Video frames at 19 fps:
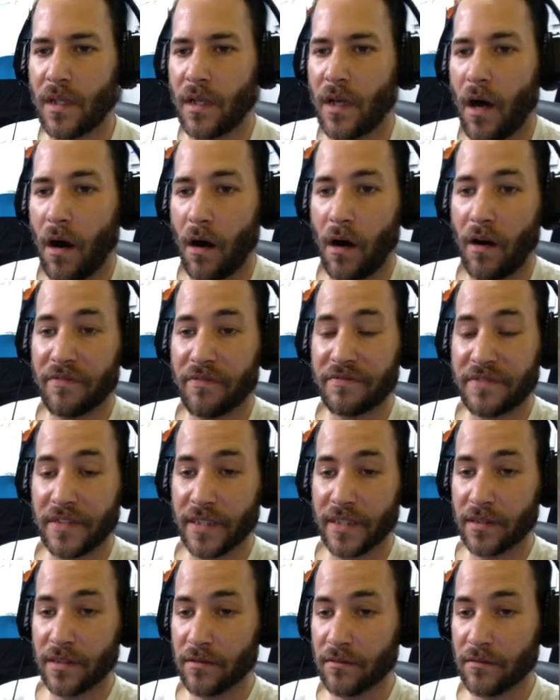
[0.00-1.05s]
Often.
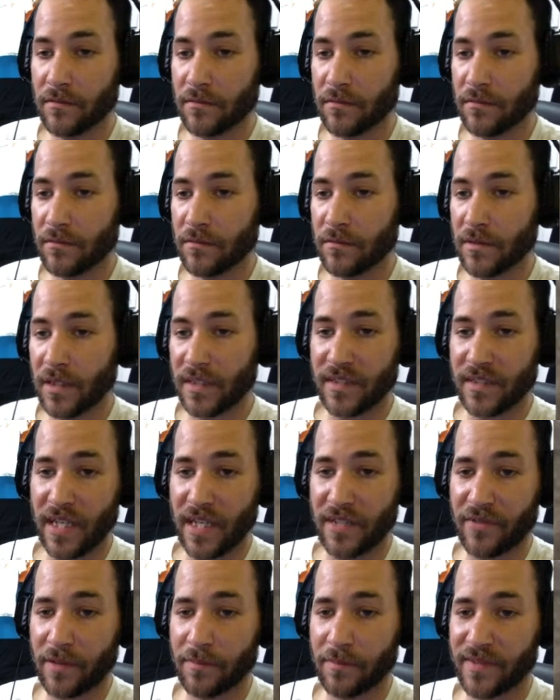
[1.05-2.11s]
That would be. Uh, that would
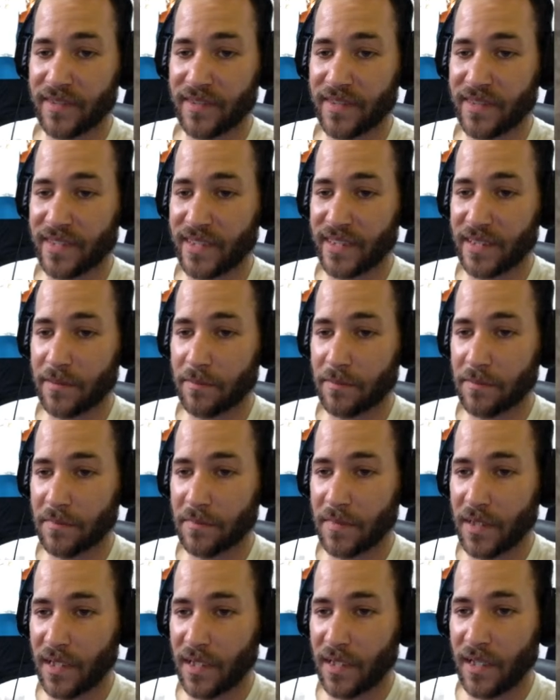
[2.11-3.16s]
aside be Janelle. from
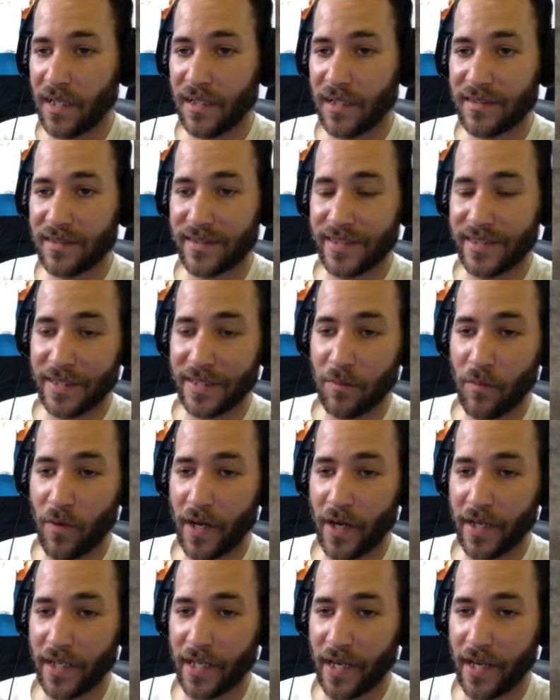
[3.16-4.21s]
CM,
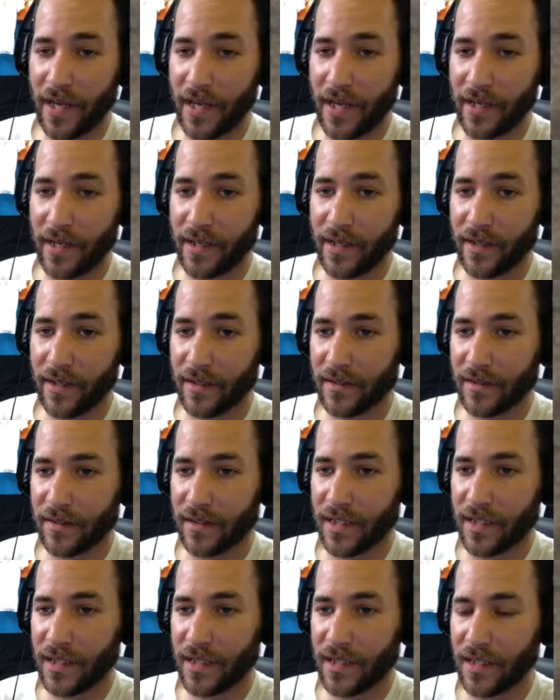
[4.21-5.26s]
CMYK. oh
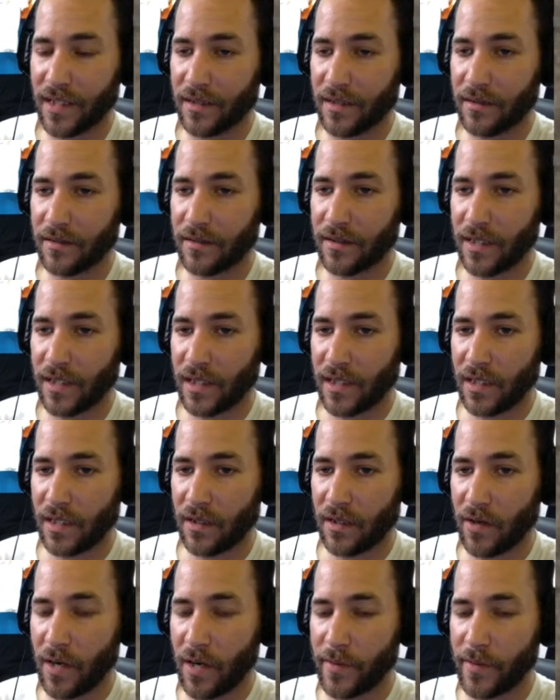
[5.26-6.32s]
God,
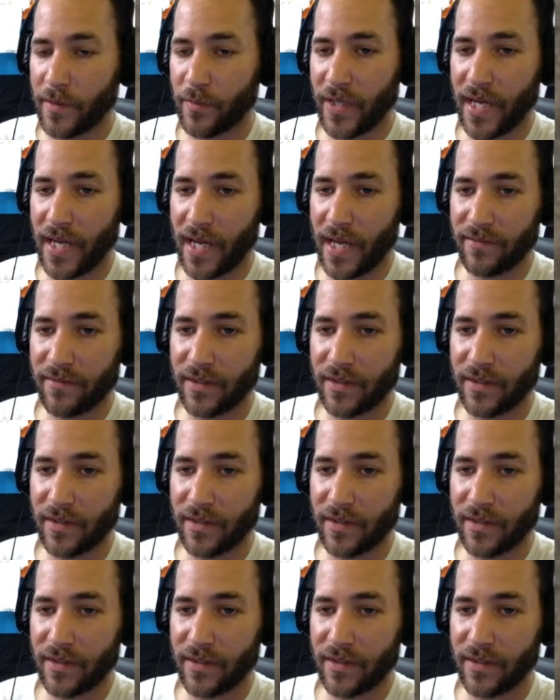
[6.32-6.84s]
well, I mean, we have.